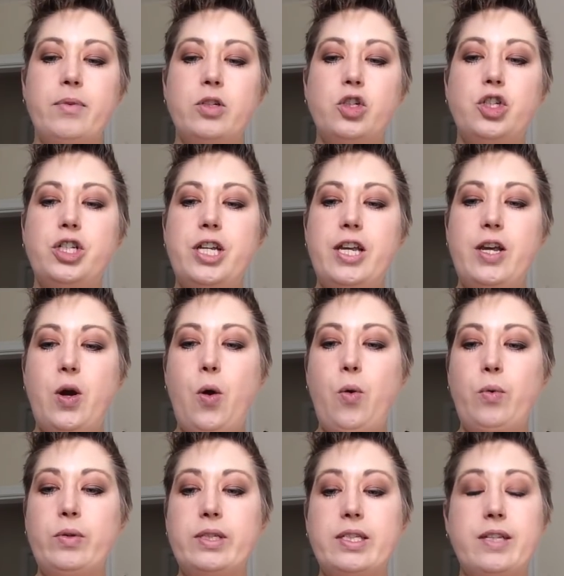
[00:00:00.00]
She
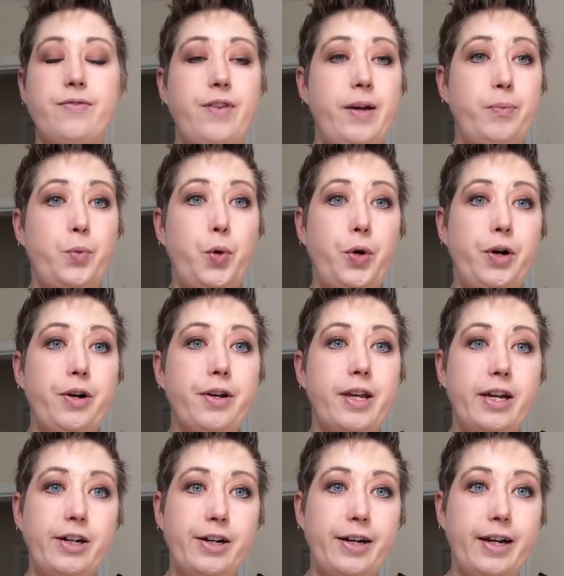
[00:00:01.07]
owns the Frame Corner
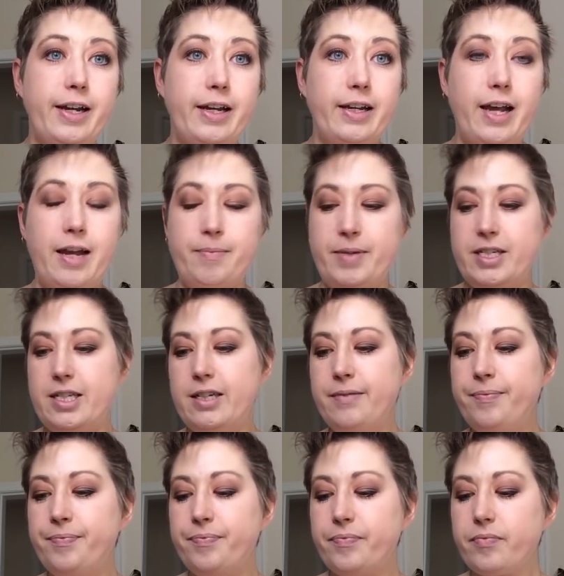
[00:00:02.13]
here in Edmonton,
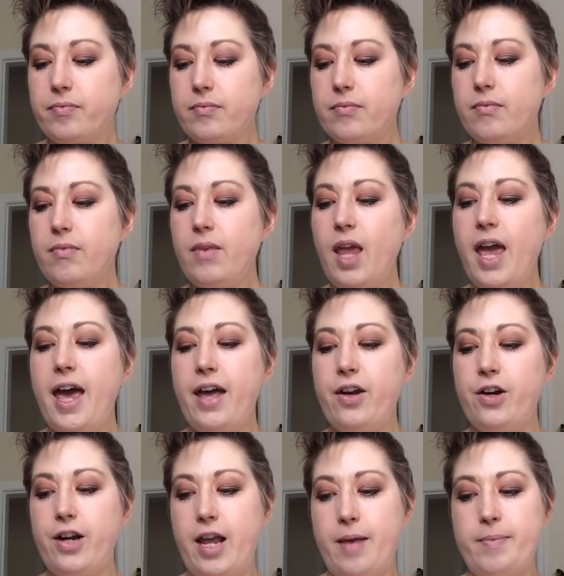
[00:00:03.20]
and
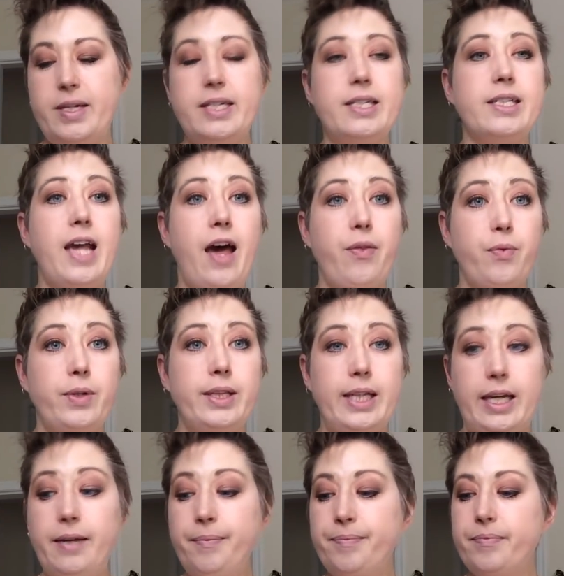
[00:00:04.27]
her name is Catherine
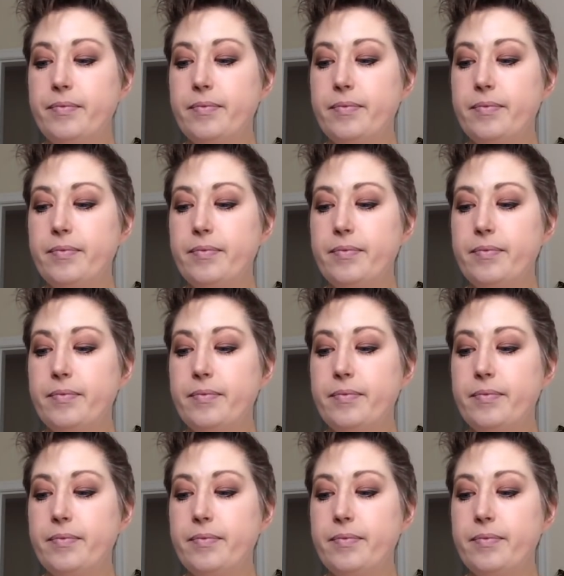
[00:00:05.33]
Lee.